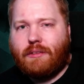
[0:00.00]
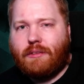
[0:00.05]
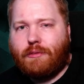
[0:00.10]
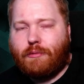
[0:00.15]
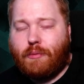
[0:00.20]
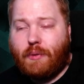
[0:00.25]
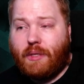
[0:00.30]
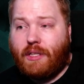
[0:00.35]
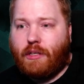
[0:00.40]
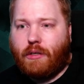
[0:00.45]

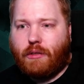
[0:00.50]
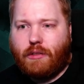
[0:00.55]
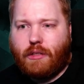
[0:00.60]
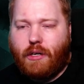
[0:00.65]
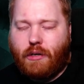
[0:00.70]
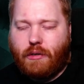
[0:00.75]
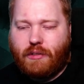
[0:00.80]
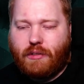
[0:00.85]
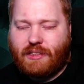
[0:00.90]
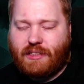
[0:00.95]
We don't
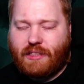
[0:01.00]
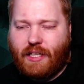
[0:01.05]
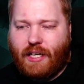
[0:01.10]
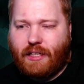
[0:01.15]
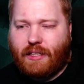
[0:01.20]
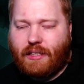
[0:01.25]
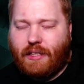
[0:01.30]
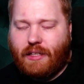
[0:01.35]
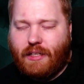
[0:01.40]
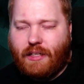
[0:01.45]
know. It's
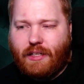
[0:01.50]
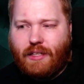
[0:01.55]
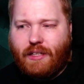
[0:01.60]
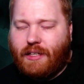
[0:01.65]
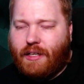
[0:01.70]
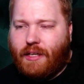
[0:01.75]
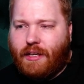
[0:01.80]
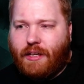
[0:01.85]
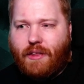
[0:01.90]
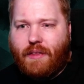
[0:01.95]
like
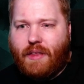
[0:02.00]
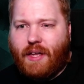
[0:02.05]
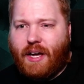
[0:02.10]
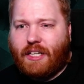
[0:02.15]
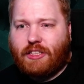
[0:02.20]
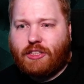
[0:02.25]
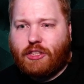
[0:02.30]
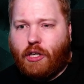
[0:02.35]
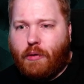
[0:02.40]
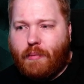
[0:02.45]
there are
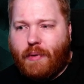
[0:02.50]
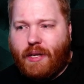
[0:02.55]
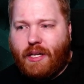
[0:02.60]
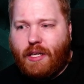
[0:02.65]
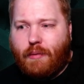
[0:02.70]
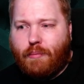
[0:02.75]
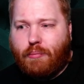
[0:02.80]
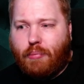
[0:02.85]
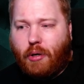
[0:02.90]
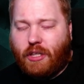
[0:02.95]
so
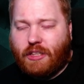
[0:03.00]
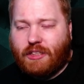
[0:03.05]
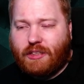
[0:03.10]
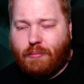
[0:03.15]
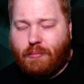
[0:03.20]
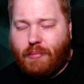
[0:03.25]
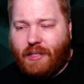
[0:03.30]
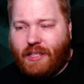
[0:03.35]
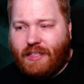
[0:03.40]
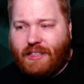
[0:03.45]
many
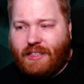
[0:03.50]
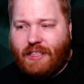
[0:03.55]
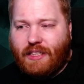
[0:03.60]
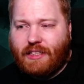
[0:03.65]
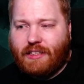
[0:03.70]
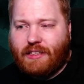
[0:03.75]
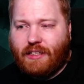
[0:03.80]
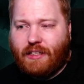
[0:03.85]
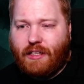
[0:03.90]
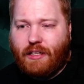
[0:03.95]

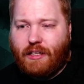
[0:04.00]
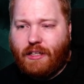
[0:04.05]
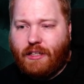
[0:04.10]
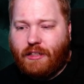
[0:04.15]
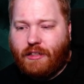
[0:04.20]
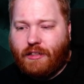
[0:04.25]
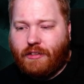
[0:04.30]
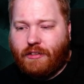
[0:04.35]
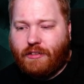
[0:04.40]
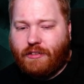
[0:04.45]
possibilities
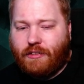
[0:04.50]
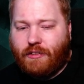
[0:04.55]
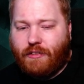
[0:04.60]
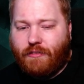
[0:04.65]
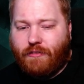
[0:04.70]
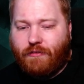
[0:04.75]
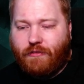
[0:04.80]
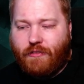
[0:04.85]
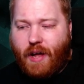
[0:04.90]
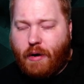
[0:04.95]
and
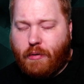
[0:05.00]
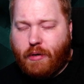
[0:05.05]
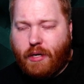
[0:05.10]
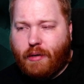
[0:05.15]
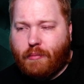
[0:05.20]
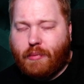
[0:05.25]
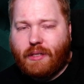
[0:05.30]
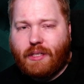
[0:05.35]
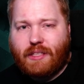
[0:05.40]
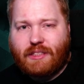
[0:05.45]

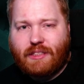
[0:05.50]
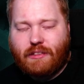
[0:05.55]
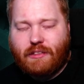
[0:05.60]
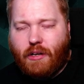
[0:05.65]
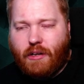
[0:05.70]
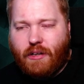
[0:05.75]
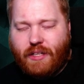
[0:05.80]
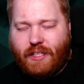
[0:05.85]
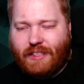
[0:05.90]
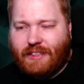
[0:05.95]
variables and
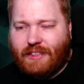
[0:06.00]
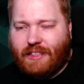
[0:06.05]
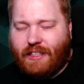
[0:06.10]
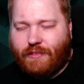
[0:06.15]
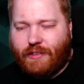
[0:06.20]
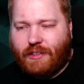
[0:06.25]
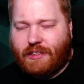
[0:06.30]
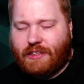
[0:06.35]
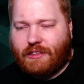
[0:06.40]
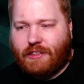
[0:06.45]
all this stuff.
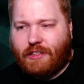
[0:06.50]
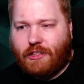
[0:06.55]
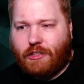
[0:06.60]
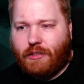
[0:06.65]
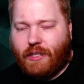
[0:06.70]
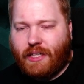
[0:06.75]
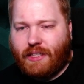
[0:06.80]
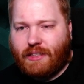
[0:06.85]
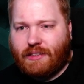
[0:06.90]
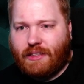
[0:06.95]
It's
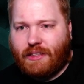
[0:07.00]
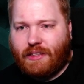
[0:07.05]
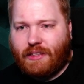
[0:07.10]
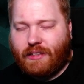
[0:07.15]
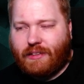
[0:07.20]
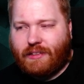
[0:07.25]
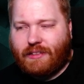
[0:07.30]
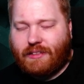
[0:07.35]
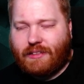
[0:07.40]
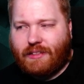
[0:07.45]
crazy.
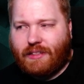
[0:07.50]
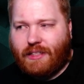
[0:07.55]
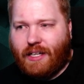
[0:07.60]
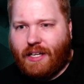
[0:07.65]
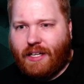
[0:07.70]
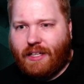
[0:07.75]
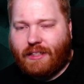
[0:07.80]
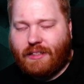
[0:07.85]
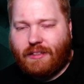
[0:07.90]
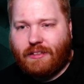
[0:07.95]
It's
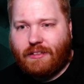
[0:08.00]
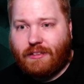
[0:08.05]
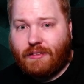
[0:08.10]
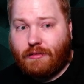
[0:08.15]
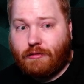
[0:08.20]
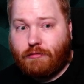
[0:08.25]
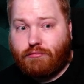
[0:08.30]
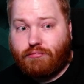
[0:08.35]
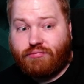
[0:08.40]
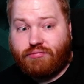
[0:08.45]
like
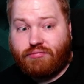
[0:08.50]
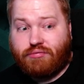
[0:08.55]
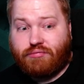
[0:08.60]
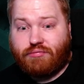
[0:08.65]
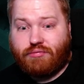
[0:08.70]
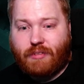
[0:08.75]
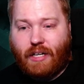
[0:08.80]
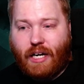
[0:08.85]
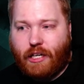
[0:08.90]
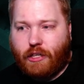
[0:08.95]

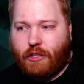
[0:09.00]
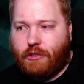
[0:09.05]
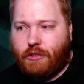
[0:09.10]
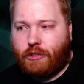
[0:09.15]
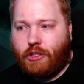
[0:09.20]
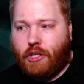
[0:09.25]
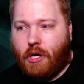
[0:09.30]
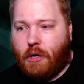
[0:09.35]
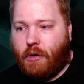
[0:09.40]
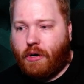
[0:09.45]
I
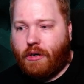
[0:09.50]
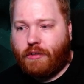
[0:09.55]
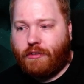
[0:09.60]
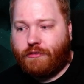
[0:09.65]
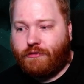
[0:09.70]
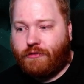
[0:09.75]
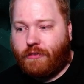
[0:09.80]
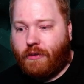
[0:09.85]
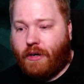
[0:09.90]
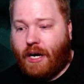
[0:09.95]
could go on
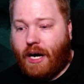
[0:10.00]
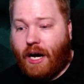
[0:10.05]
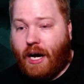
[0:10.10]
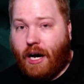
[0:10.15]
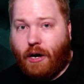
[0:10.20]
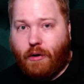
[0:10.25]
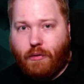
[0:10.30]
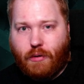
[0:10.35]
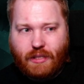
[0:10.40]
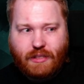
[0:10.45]
for
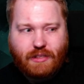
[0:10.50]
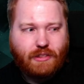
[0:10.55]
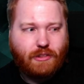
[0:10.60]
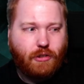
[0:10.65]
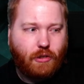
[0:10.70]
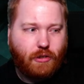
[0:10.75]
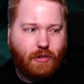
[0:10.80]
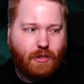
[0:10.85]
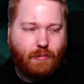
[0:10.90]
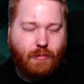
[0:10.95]
hours
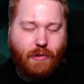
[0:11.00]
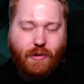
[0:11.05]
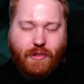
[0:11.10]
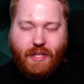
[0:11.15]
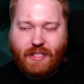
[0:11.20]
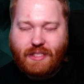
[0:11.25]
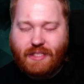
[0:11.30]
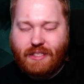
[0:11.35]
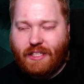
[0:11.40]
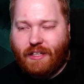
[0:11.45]
talking about
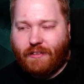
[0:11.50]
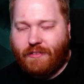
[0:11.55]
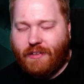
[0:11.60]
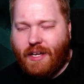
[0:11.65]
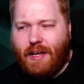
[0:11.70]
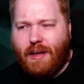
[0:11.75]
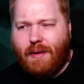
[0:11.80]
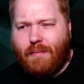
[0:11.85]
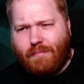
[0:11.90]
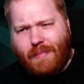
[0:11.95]
that stuff.
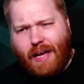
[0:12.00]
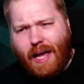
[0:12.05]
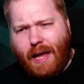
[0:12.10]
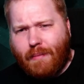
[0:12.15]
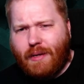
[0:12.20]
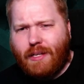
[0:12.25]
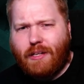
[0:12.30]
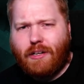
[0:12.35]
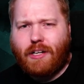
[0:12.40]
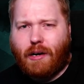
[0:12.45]

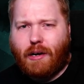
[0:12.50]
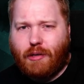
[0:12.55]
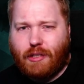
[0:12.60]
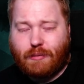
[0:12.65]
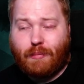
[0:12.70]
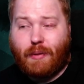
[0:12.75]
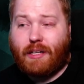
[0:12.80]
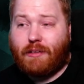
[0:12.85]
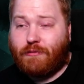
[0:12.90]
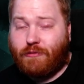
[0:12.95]
Maybe not hours,
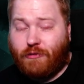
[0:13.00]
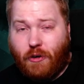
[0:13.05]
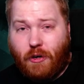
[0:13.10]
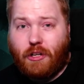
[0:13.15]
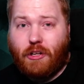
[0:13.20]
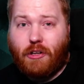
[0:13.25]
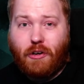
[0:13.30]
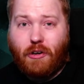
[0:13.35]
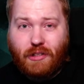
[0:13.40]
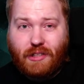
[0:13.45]
but for
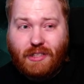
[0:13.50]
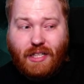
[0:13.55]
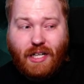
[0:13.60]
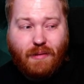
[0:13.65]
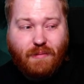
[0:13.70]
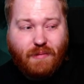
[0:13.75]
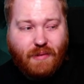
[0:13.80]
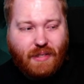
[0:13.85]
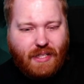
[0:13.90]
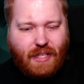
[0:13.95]
a long time.